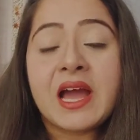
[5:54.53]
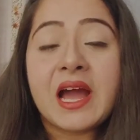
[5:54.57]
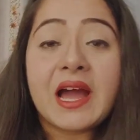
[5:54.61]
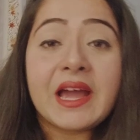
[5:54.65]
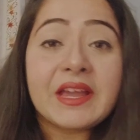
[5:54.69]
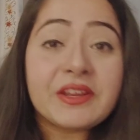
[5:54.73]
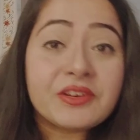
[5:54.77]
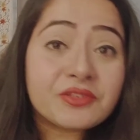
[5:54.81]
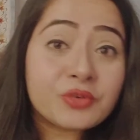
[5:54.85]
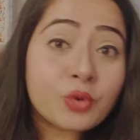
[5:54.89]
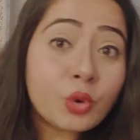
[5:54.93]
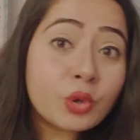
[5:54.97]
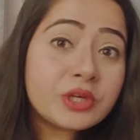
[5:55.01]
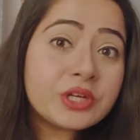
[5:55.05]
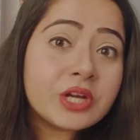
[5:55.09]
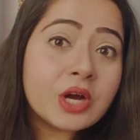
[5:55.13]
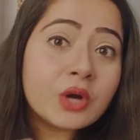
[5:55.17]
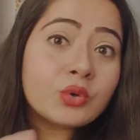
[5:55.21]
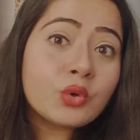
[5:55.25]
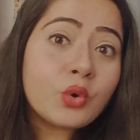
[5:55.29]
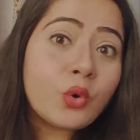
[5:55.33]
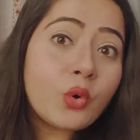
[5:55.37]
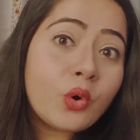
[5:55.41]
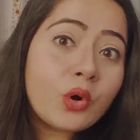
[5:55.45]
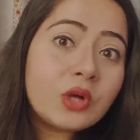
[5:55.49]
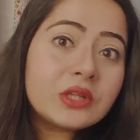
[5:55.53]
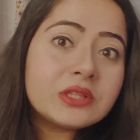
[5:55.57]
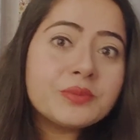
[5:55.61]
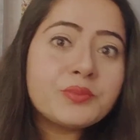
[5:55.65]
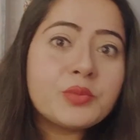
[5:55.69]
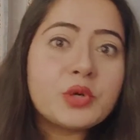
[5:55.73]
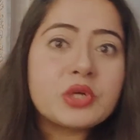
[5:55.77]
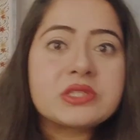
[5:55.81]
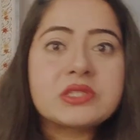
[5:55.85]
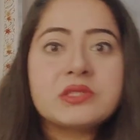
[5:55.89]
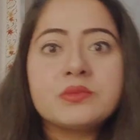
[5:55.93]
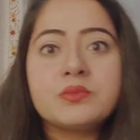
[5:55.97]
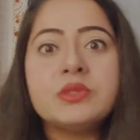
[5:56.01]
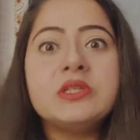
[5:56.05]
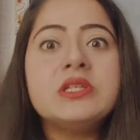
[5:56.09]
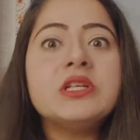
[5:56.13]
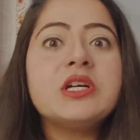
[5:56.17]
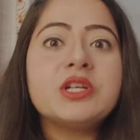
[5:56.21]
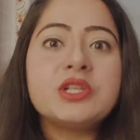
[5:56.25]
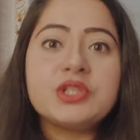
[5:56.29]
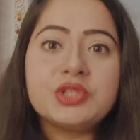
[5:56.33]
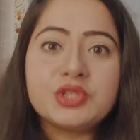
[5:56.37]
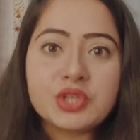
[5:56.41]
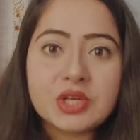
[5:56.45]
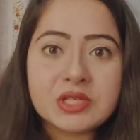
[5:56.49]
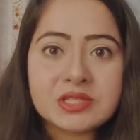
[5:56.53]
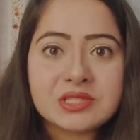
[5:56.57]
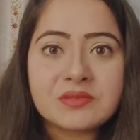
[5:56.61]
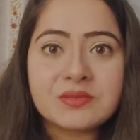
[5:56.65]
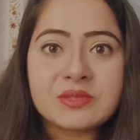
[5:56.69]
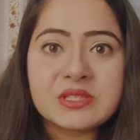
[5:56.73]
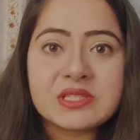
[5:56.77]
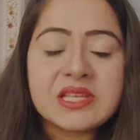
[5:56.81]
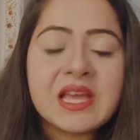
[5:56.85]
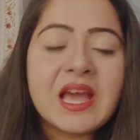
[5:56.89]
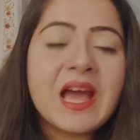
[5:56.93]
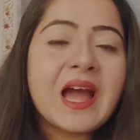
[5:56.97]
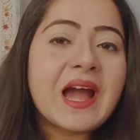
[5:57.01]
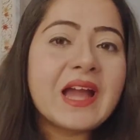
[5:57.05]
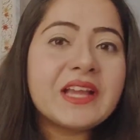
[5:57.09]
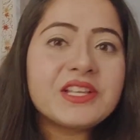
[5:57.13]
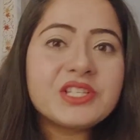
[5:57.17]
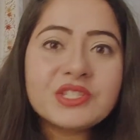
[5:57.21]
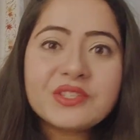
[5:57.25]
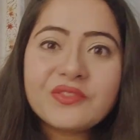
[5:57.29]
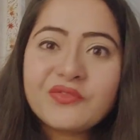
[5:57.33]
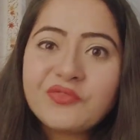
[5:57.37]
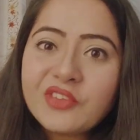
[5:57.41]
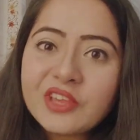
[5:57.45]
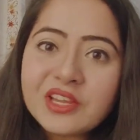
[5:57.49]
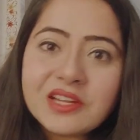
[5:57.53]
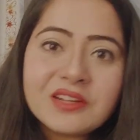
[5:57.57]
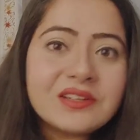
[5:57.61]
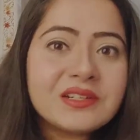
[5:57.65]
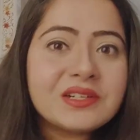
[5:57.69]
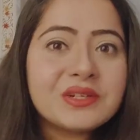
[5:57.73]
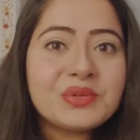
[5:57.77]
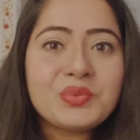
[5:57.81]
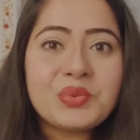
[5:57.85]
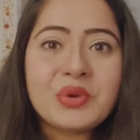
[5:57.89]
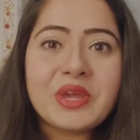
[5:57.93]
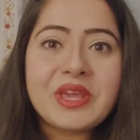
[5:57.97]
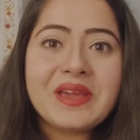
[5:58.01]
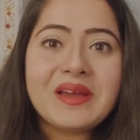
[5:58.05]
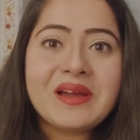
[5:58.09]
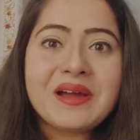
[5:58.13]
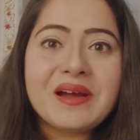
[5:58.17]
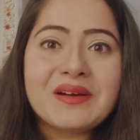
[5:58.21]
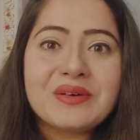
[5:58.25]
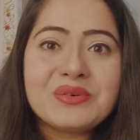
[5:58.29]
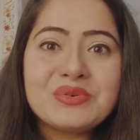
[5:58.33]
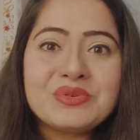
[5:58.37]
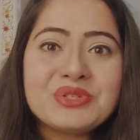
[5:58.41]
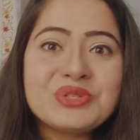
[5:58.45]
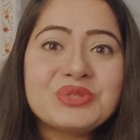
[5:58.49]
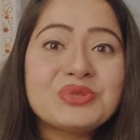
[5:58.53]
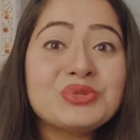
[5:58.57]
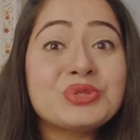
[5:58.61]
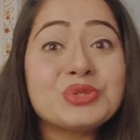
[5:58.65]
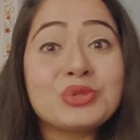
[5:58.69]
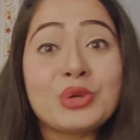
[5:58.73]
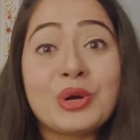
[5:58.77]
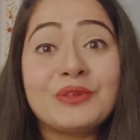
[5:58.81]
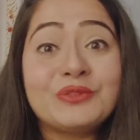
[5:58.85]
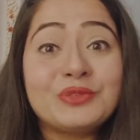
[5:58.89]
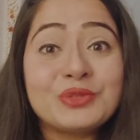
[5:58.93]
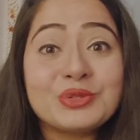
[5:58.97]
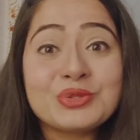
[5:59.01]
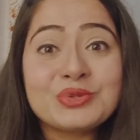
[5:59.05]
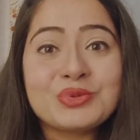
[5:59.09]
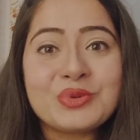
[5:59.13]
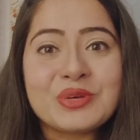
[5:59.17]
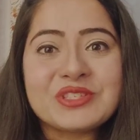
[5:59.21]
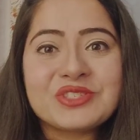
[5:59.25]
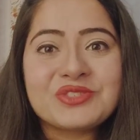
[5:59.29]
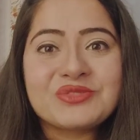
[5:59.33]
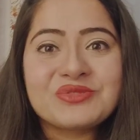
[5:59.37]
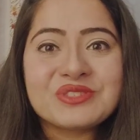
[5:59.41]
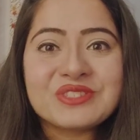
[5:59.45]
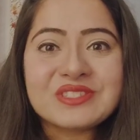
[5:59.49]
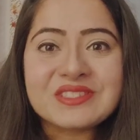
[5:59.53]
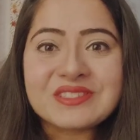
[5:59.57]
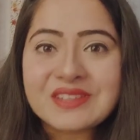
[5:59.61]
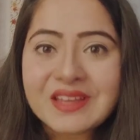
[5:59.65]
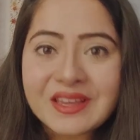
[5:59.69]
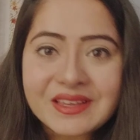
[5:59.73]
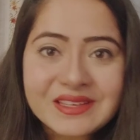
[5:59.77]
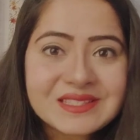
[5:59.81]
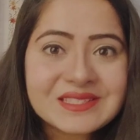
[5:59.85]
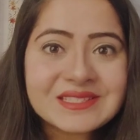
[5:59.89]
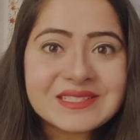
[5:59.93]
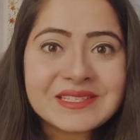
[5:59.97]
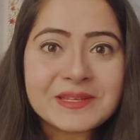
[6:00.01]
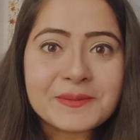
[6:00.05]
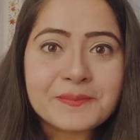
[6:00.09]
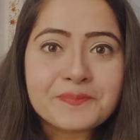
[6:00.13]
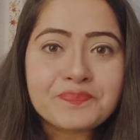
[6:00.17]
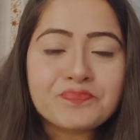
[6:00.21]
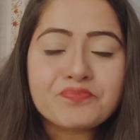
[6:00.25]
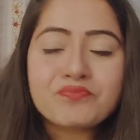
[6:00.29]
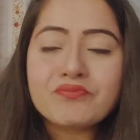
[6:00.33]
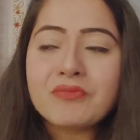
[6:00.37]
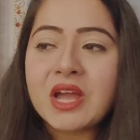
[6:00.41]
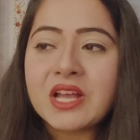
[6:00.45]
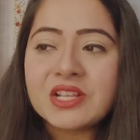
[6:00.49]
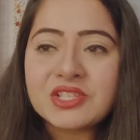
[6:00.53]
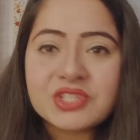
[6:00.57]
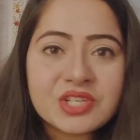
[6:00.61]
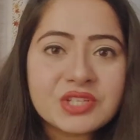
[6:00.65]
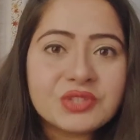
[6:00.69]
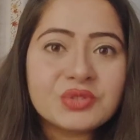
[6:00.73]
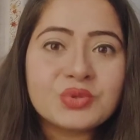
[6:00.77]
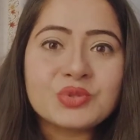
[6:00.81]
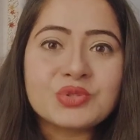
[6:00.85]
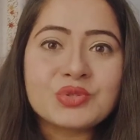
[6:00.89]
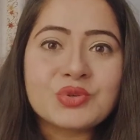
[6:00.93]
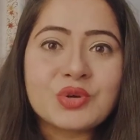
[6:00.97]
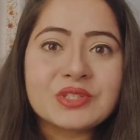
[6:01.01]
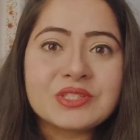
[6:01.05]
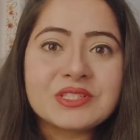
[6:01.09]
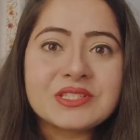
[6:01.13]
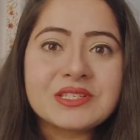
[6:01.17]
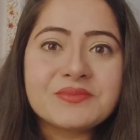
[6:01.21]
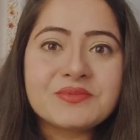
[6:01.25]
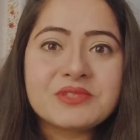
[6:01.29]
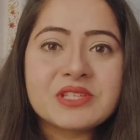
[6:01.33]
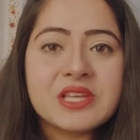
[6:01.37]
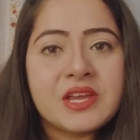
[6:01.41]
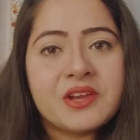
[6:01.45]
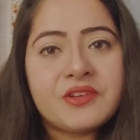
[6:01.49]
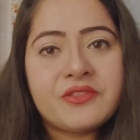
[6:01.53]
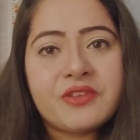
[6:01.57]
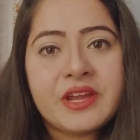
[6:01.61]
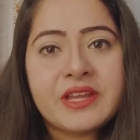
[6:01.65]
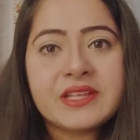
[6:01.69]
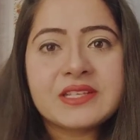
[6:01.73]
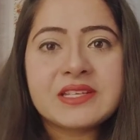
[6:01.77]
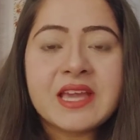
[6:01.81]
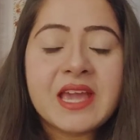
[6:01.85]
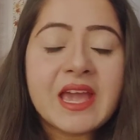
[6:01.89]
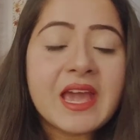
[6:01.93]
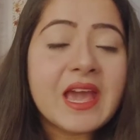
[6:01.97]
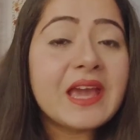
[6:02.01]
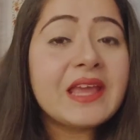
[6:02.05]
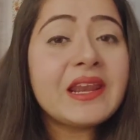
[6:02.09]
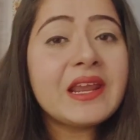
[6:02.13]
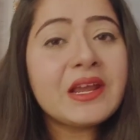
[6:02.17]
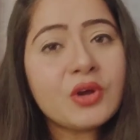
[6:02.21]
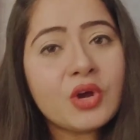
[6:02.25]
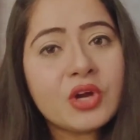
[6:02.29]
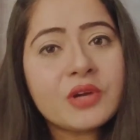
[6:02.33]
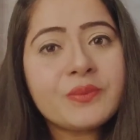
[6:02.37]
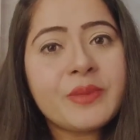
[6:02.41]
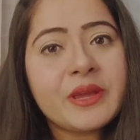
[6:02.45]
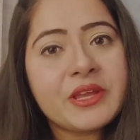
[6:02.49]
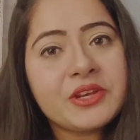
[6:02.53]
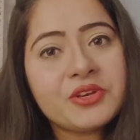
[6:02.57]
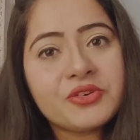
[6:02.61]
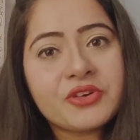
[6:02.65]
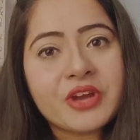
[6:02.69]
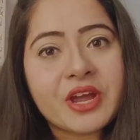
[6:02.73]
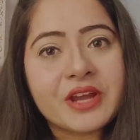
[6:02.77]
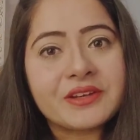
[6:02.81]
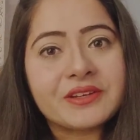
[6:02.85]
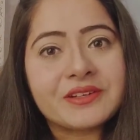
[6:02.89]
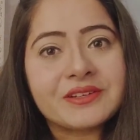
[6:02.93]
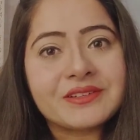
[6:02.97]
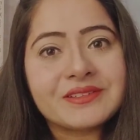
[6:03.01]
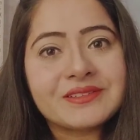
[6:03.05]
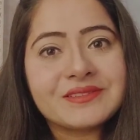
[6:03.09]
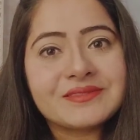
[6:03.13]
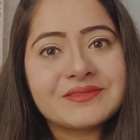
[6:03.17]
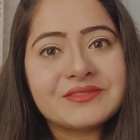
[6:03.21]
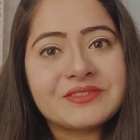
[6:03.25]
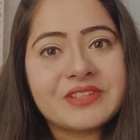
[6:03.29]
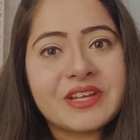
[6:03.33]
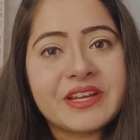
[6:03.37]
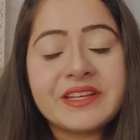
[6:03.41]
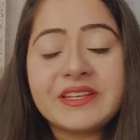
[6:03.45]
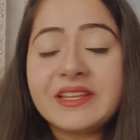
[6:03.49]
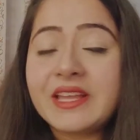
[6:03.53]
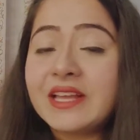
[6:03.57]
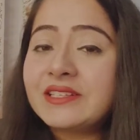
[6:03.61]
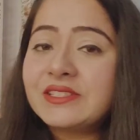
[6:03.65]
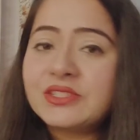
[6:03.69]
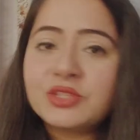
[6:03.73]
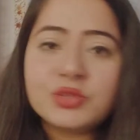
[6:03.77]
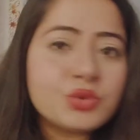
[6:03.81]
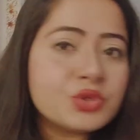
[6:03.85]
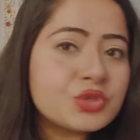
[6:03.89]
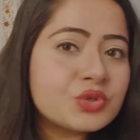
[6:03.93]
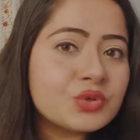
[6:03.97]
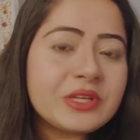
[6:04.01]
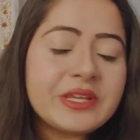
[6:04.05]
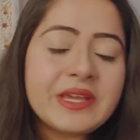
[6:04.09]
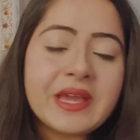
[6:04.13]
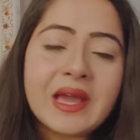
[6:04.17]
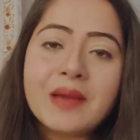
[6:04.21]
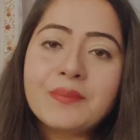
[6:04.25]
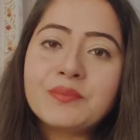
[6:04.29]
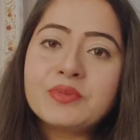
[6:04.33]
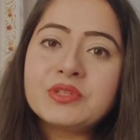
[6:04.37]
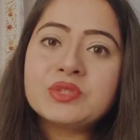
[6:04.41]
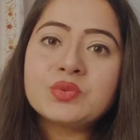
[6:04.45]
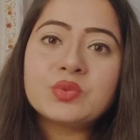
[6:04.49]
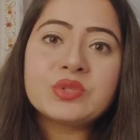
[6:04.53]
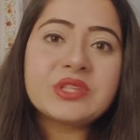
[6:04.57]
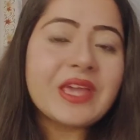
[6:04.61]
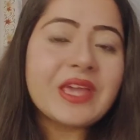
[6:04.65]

I wrote down all the possible adjustments. I just figured a way out to solve those questions nicely, matching those concepts, right? And I got better at it, right? That usually happens